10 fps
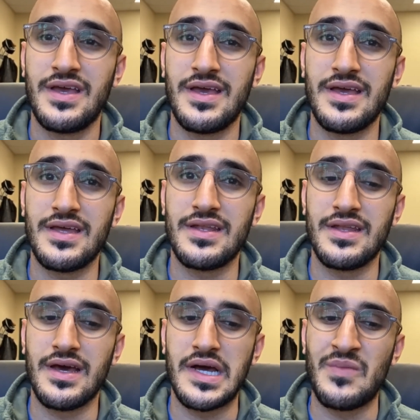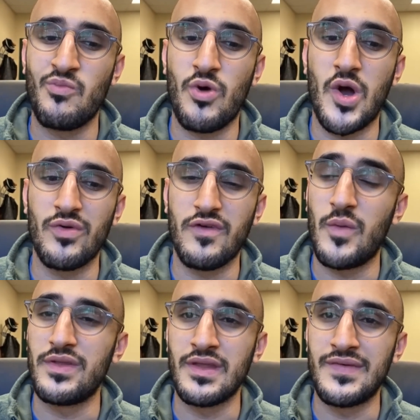And while we've all
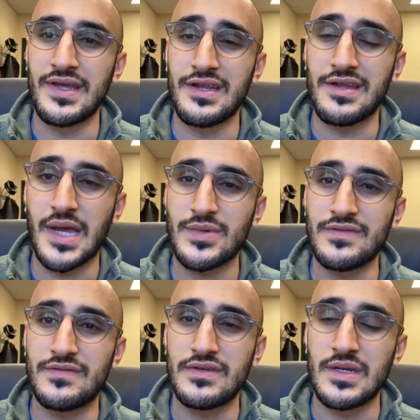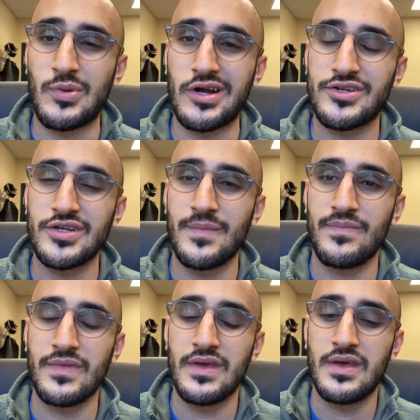been living in a time of deep hardship,
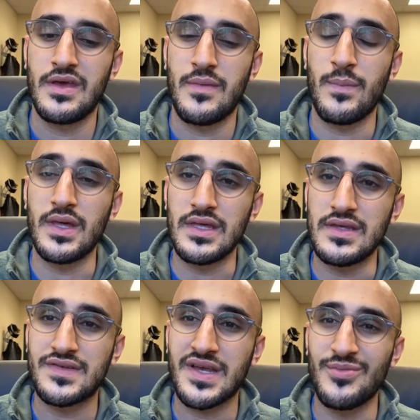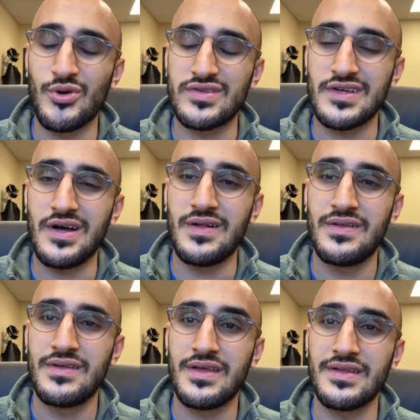may ease come to us all.
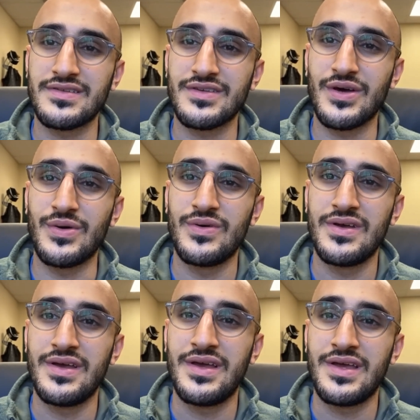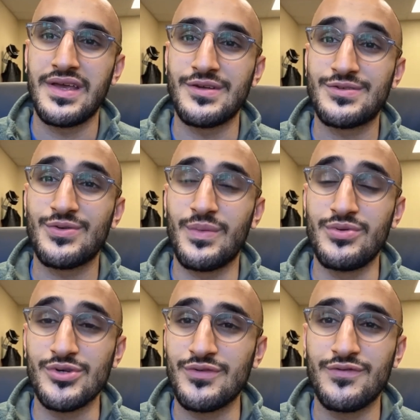And so here's to a
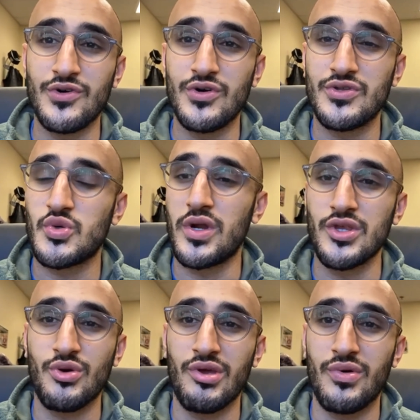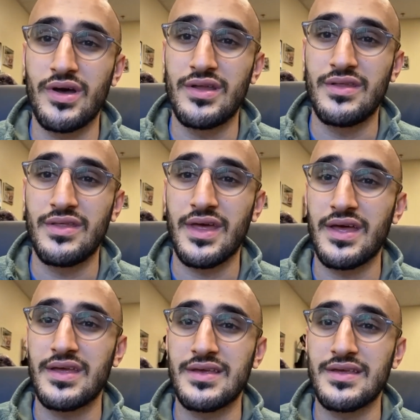beautiful 2021
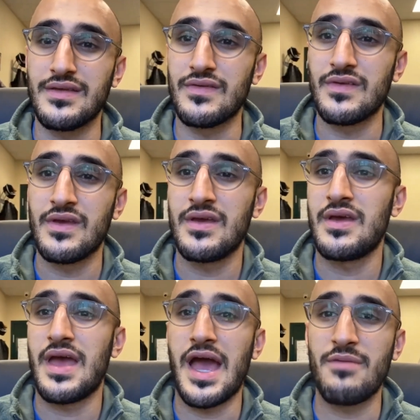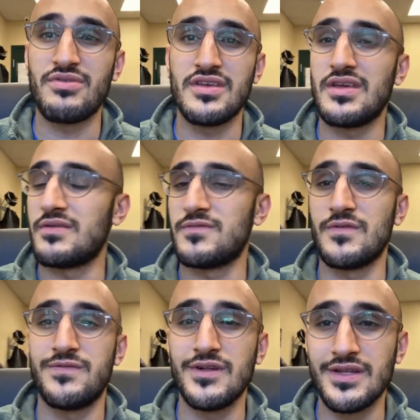that is happy and
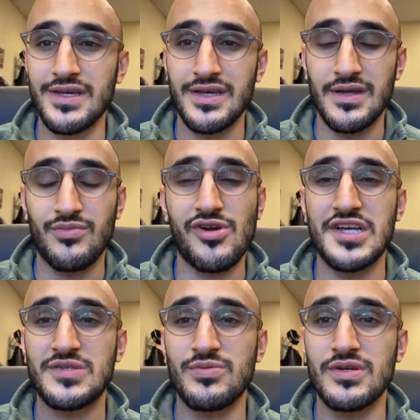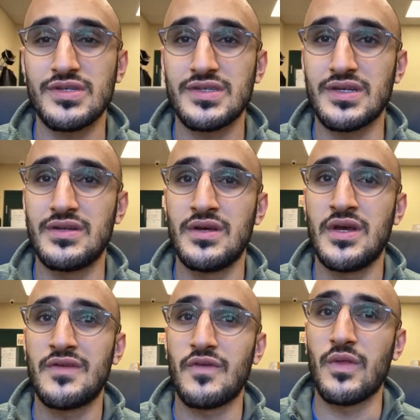fulfilling and prosperous. And
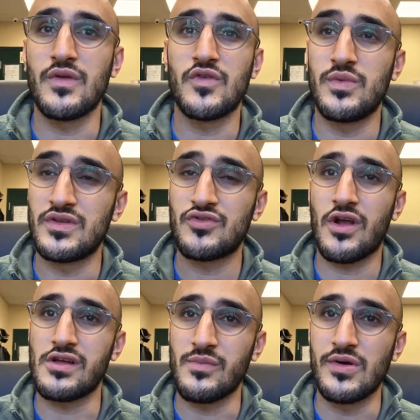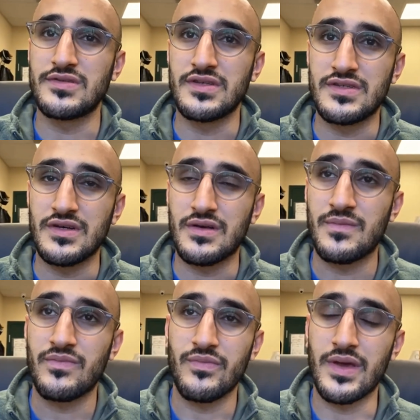for those who've been struggling most this year,
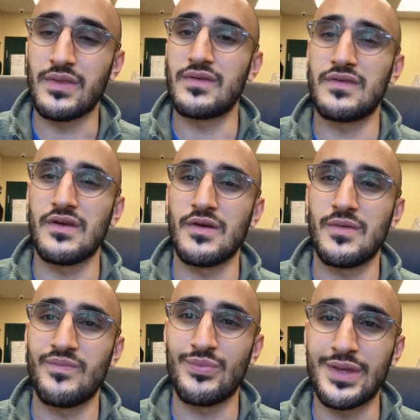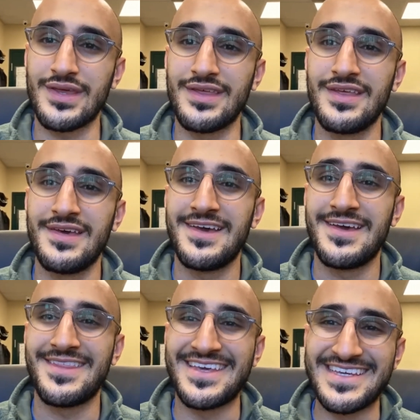may this year be
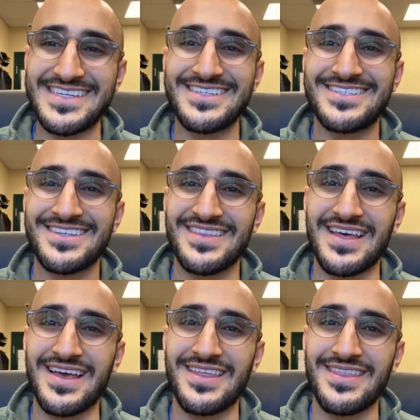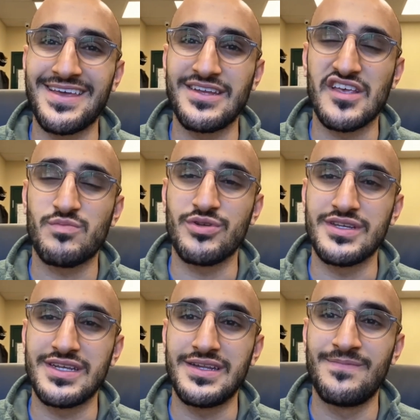the ease that they desperately
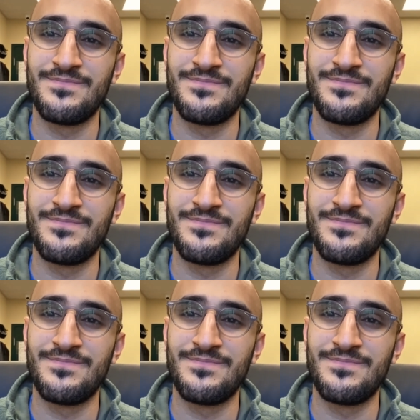need.